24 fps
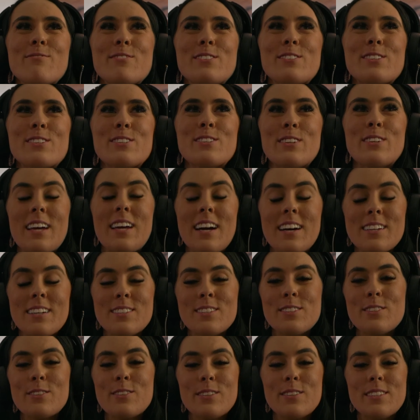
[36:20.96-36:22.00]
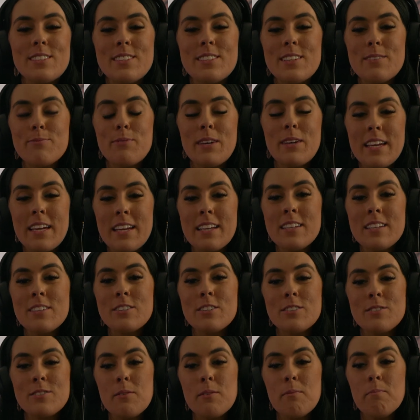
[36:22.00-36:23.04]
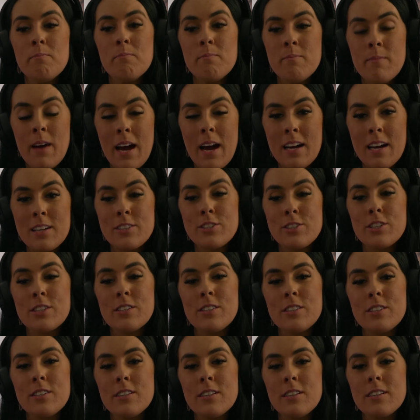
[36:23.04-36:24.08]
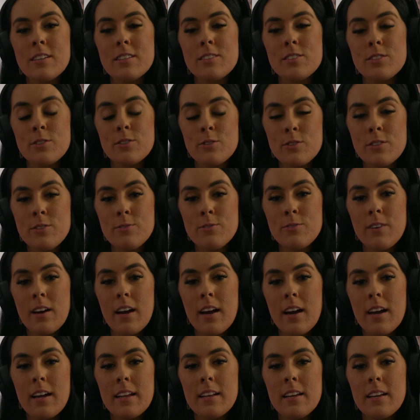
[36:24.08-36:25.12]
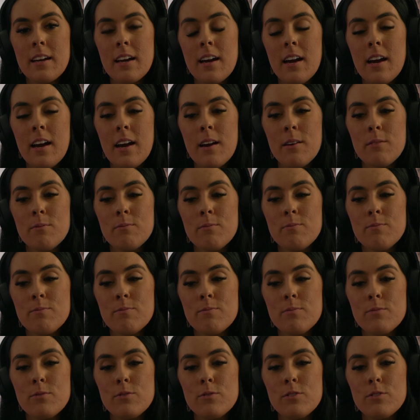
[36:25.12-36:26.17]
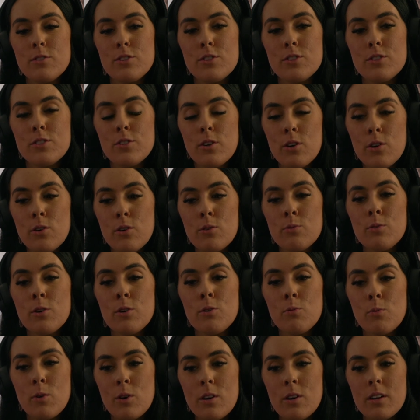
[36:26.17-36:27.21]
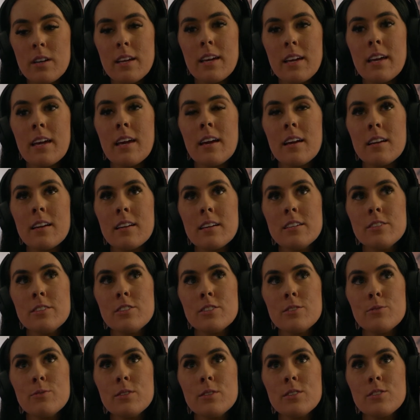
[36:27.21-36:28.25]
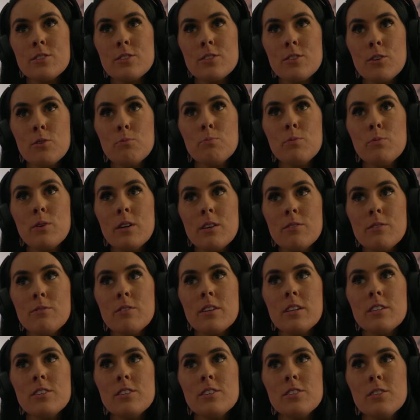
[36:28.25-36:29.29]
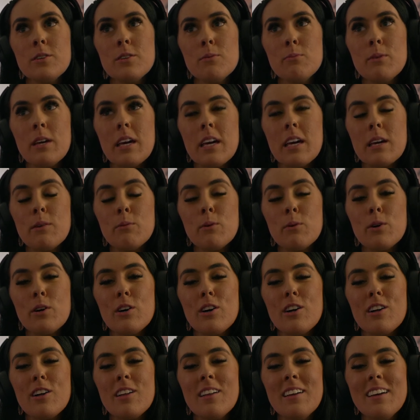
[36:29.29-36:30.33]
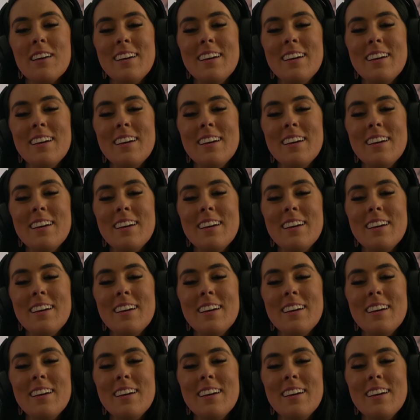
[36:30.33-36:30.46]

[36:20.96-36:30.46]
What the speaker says: So it's been just magical and so divine, so rewarding, and I just feel so privileged to be able